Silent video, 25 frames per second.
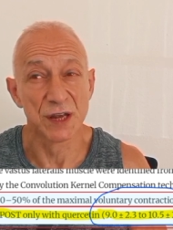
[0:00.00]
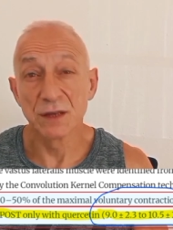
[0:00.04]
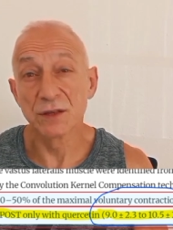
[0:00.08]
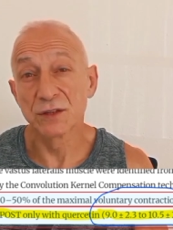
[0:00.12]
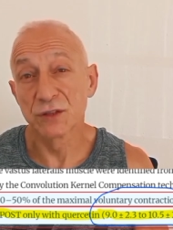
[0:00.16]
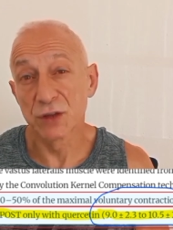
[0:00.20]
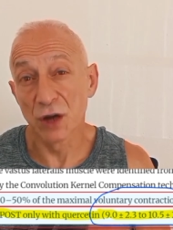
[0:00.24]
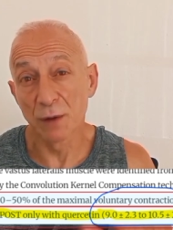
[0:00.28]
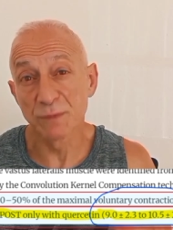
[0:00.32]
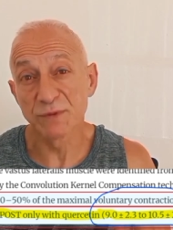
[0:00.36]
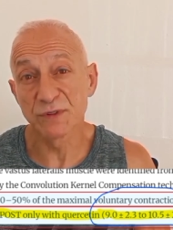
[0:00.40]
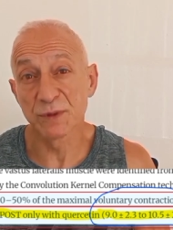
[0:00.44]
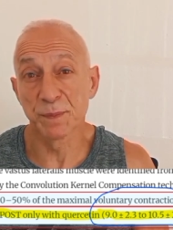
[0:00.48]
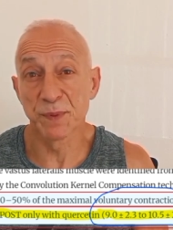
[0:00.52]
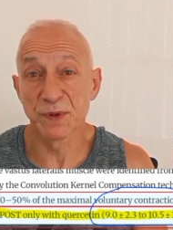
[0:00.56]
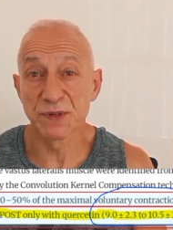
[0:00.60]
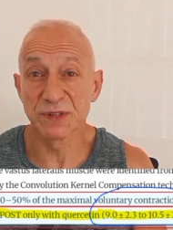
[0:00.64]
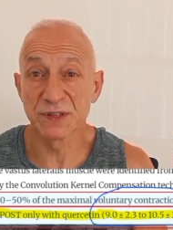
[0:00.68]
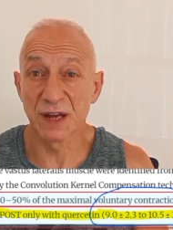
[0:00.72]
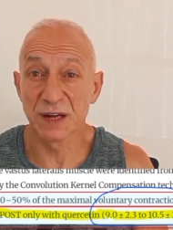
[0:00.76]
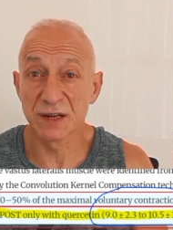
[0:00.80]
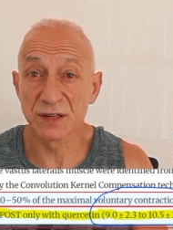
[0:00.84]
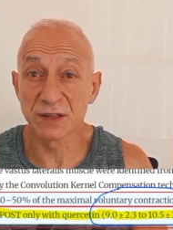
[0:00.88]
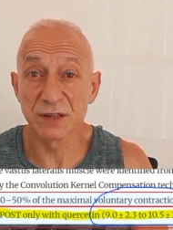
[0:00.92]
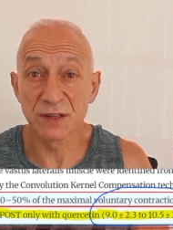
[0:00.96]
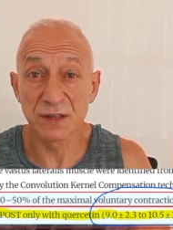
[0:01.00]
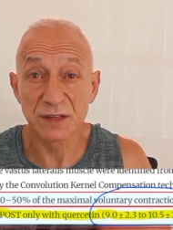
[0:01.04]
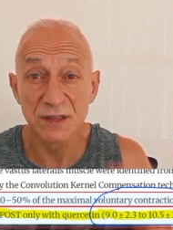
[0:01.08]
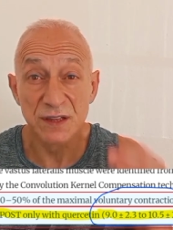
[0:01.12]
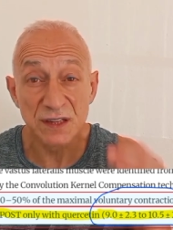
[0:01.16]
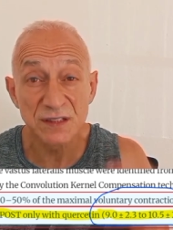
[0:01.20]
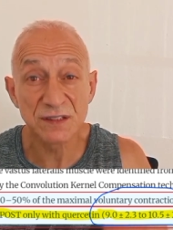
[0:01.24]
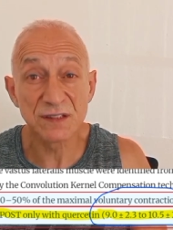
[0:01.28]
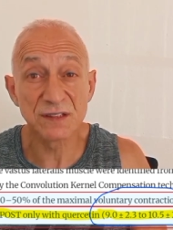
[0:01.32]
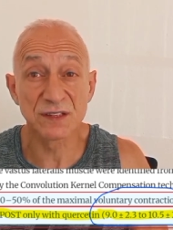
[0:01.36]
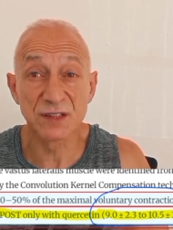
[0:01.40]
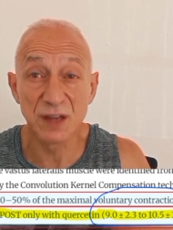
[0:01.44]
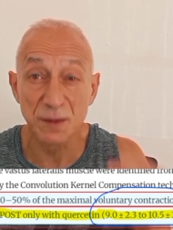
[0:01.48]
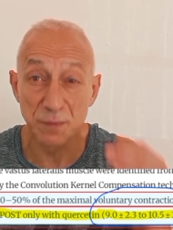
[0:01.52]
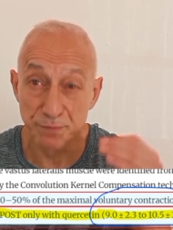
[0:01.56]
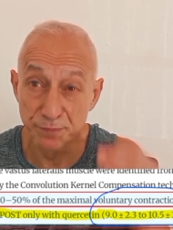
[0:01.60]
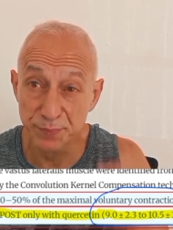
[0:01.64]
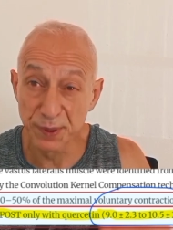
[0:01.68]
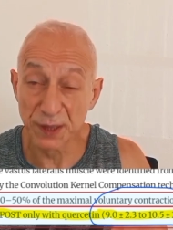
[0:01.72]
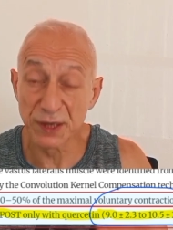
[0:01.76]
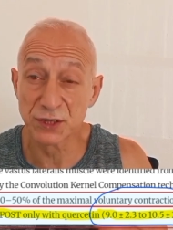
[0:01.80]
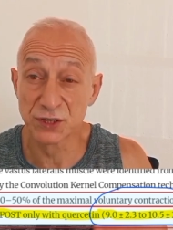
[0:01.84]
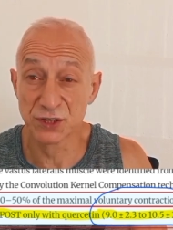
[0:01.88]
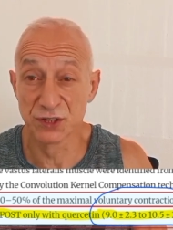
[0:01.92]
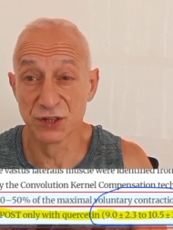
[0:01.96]
In terms of percentage, this is a
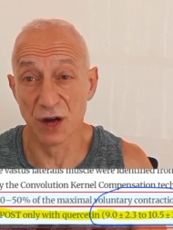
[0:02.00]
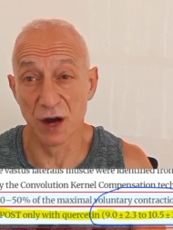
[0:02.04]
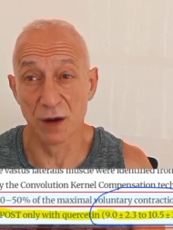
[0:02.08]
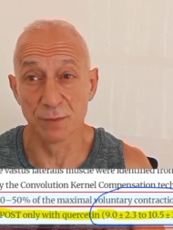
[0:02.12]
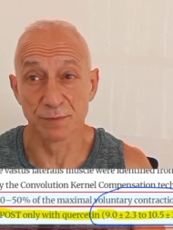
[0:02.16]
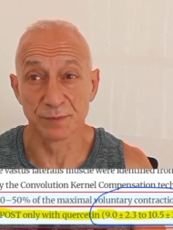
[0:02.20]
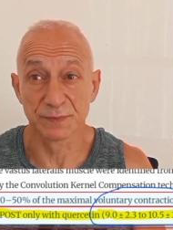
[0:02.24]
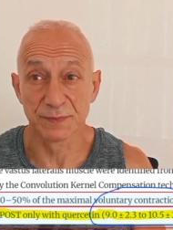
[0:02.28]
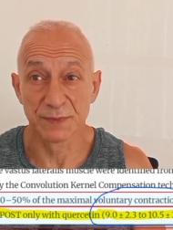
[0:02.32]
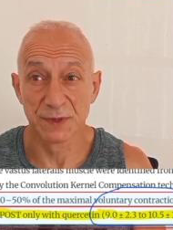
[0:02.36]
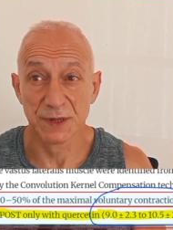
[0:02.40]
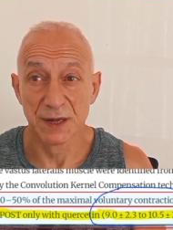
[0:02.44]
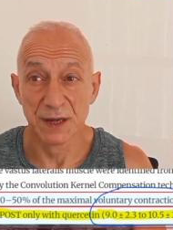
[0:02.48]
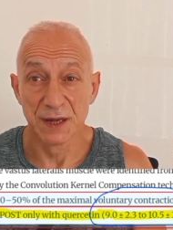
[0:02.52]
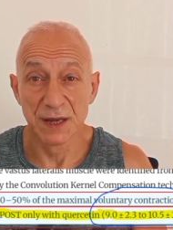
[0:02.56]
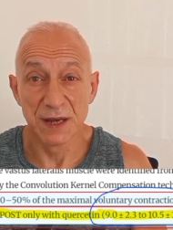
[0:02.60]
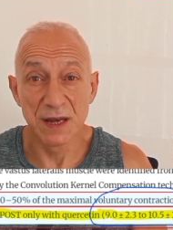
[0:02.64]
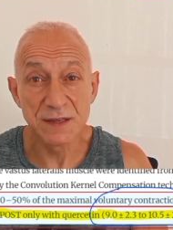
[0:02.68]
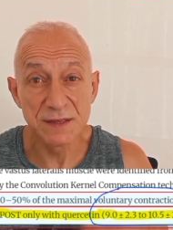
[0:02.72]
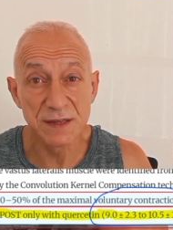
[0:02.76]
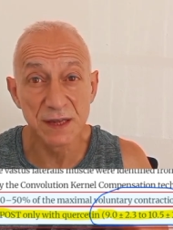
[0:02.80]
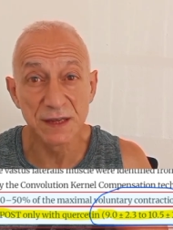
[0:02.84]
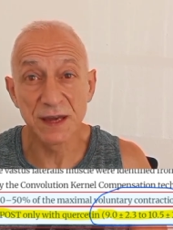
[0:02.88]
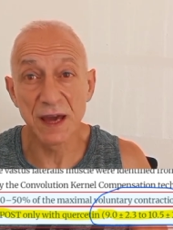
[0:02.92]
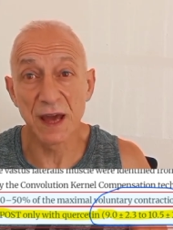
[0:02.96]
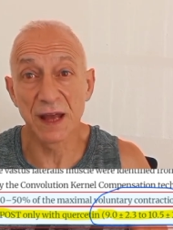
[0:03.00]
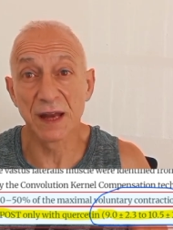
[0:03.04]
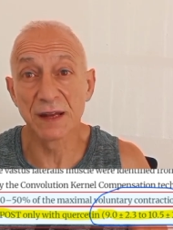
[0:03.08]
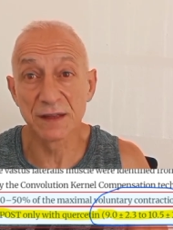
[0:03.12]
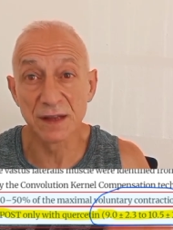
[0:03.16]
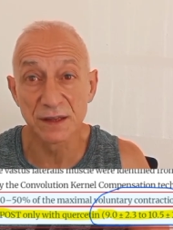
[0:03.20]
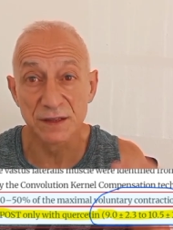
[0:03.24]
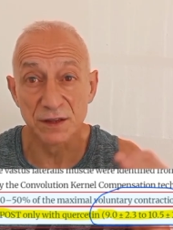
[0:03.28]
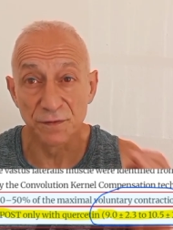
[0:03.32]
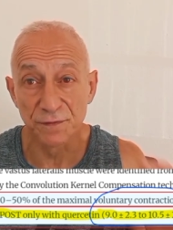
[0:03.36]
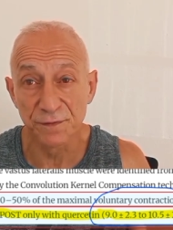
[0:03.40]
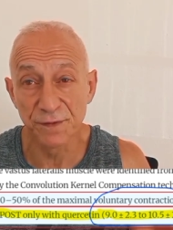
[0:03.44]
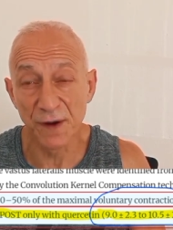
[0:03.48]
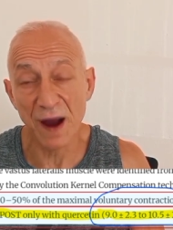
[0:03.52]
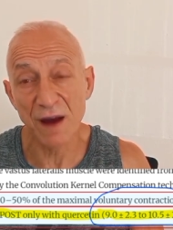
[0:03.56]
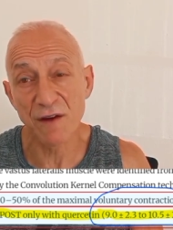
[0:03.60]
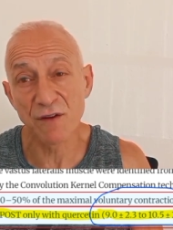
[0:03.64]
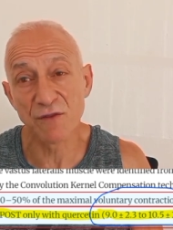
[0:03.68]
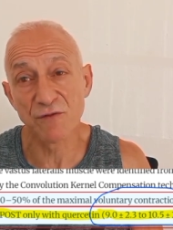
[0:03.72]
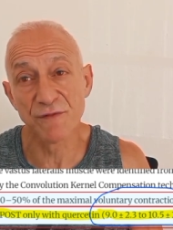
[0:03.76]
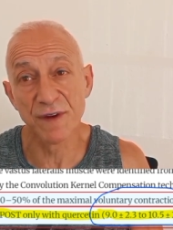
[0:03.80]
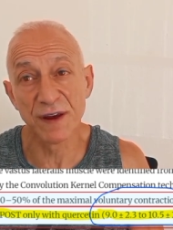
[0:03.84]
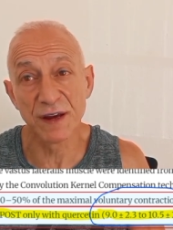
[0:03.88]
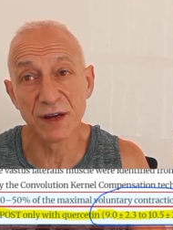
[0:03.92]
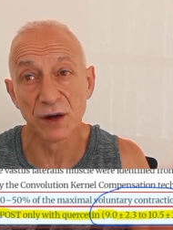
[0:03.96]
big jump indicating that the
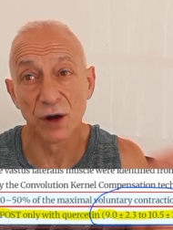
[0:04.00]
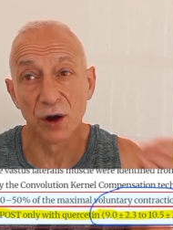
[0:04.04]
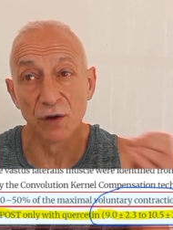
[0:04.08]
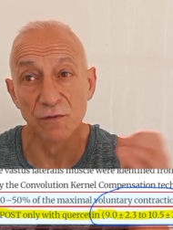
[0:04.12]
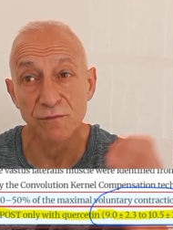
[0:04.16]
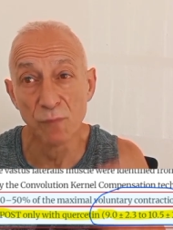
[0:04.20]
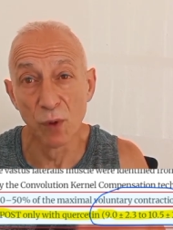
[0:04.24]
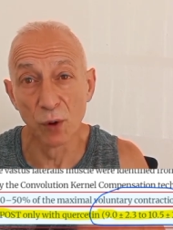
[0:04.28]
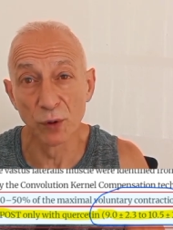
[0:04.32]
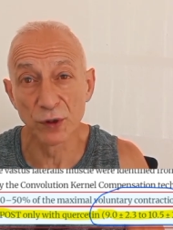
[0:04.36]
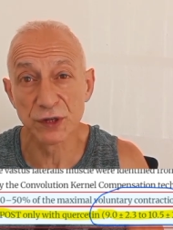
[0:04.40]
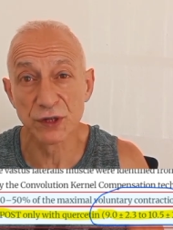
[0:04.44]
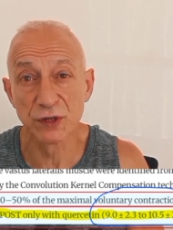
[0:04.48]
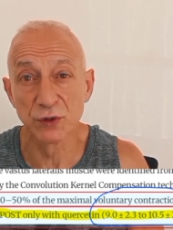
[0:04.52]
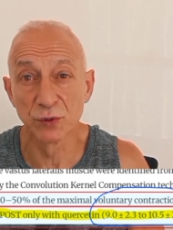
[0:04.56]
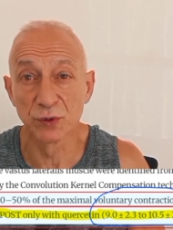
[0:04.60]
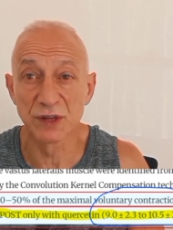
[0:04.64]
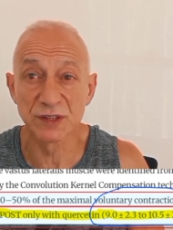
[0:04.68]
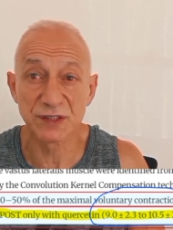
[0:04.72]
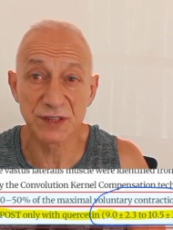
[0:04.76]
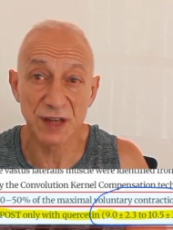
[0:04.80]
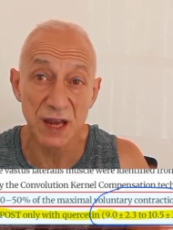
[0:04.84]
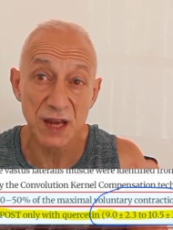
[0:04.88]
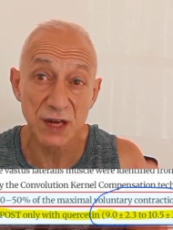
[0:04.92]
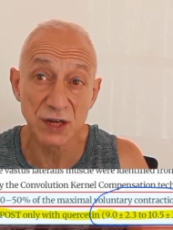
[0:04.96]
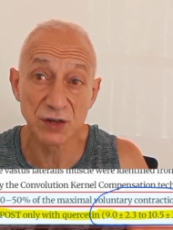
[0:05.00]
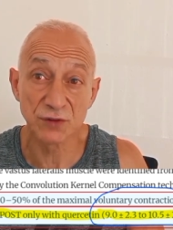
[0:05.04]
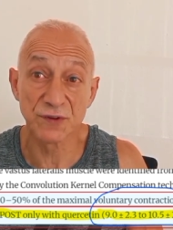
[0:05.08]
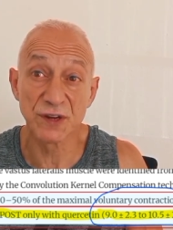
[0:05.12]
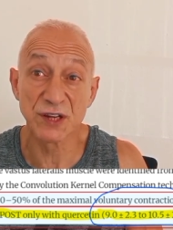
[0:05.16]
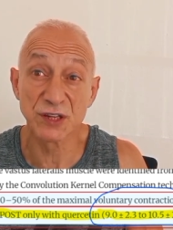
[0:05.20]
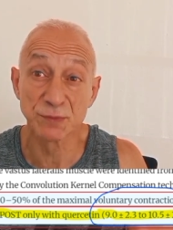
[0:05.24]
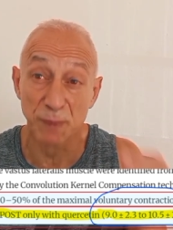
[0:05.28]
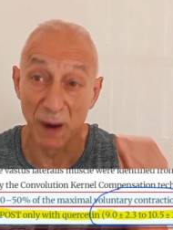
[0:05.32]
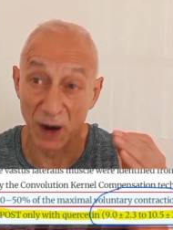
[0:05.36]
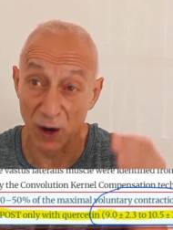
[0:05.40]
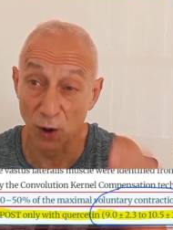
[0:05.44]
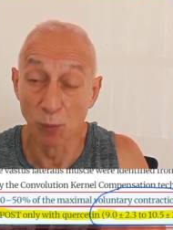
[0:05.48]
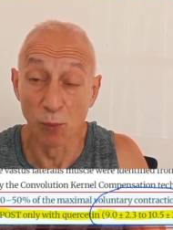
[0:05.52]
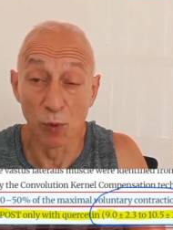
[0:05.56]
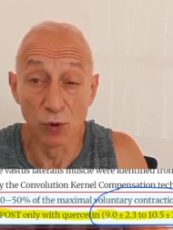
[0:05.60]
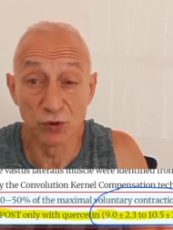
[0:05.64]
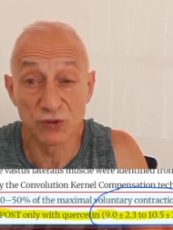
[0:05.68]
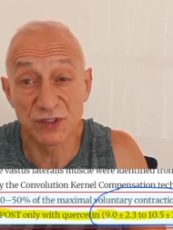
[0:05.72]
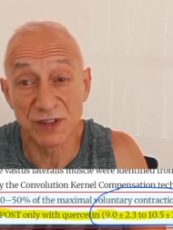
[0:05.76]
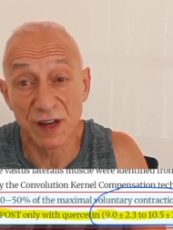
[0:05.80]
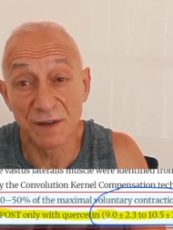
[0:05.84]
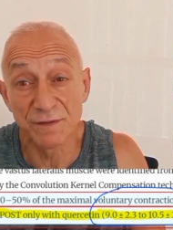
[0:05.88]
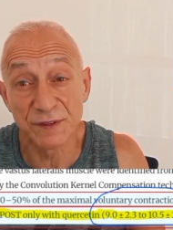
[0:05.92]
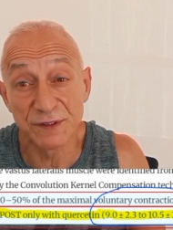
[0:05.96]
firing rate of motor units increased by
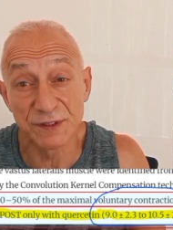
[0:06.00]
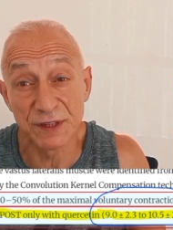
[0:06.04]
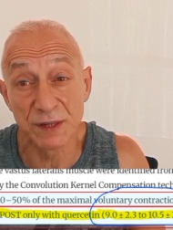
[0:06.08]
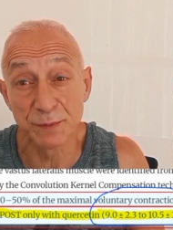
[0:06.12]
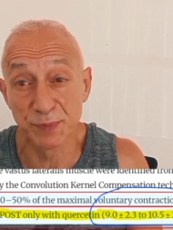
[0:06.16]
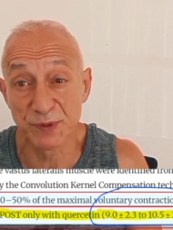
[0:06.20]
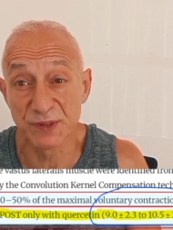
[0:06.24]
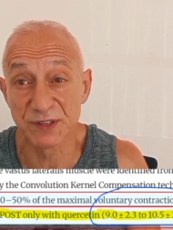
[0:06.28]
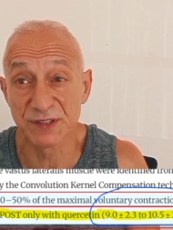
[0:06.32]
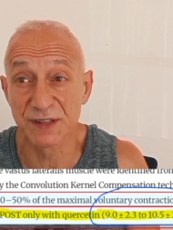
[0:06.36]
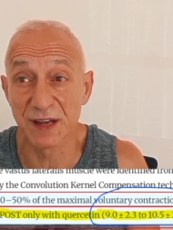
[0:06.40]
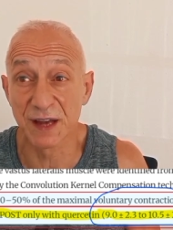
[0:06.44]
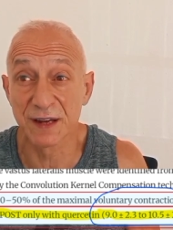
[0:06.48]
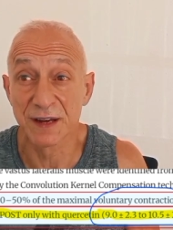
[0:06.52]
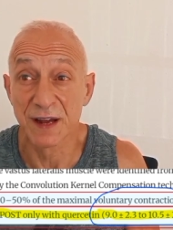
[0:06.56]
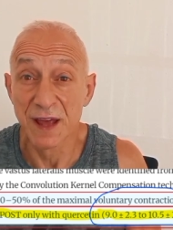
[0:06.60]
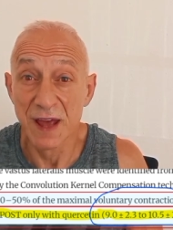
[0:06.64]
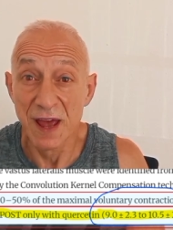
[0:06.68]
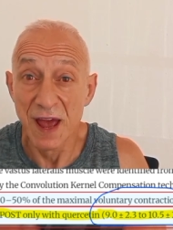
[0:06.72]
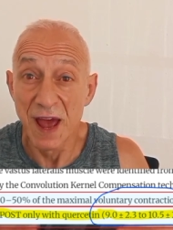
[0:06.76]
almost 17%